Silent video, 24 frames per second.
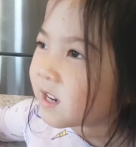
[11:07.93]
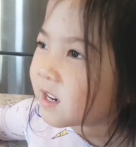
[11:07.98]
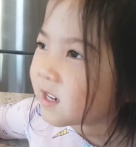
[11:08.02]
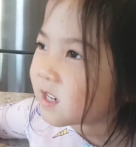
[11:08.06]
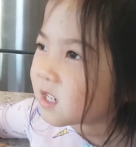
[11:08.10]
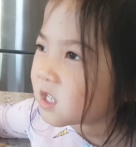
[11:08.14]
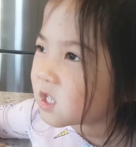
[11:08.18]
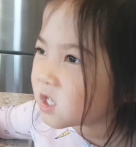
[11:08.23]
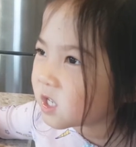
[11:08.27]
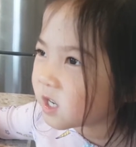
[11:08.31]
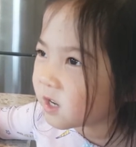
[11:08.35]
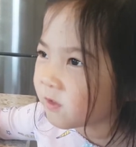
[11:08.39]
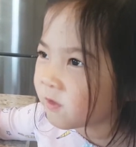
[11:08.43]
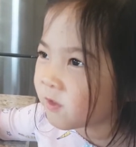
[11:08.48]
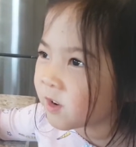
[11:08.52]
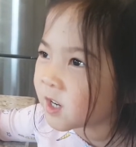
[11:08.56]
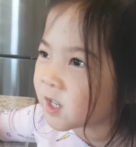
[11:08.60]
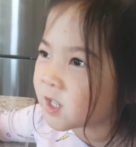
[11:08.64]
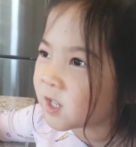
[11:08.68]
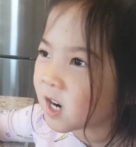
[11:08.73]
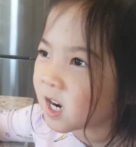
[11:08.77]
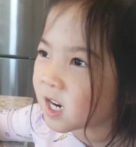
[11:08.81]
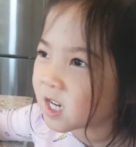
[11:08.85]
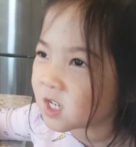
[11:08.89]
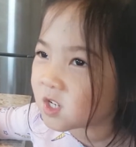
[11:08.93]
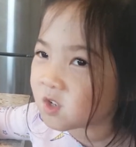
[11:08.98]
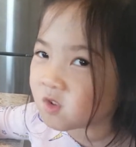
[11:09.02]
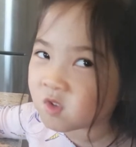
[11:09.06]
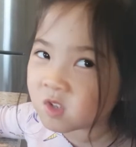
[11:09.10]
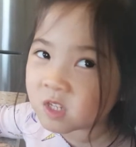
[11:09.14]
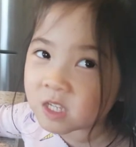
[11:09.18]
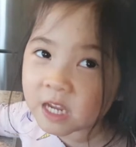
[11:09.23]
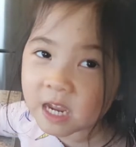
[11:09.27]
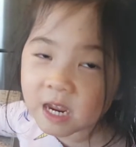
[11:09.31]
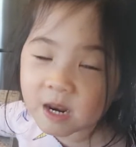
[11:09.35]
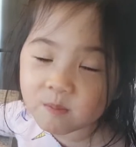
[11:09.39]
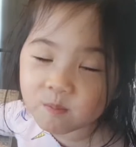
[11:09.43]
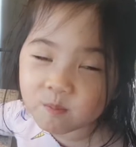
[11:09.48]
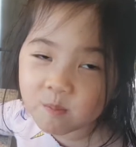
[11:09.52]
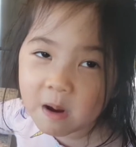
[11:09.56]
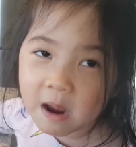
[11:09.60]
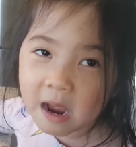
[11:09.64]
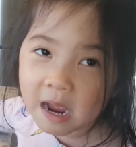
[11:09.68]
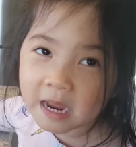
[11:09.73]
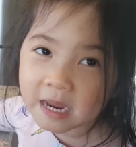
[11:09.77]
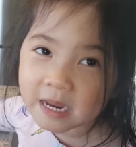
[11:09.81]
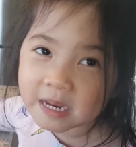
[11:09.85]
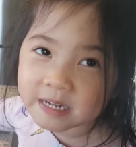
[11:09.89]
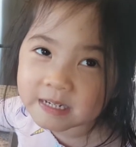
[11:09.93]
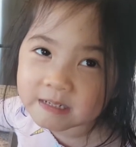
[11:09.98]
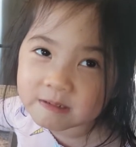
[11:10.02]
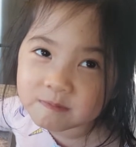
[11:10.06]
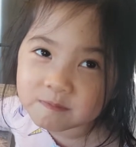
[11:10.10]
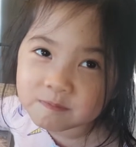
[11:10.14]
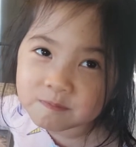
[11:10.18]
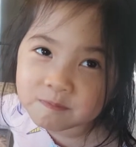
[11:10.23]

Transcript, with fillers: She forgot to stamp mine.